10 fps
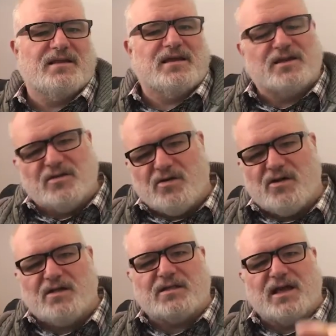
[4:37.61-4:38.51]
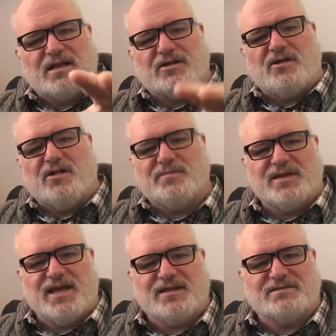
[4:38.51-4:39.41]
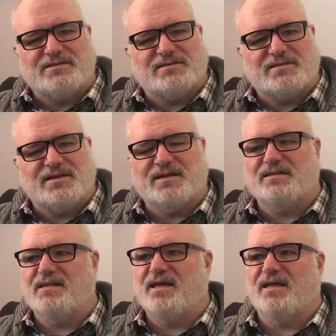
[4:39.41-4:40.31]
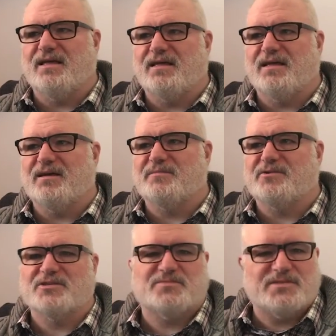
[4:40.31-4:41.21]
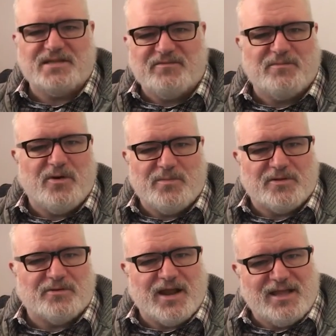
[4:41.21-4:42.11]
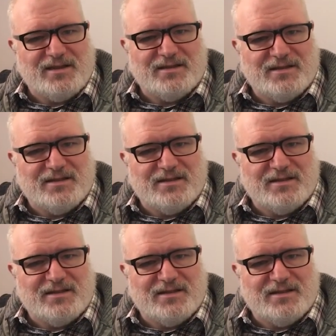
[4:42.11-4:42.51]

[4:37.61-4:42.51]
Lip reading: And it all kind of culminates in the Christmas Eve moment, right?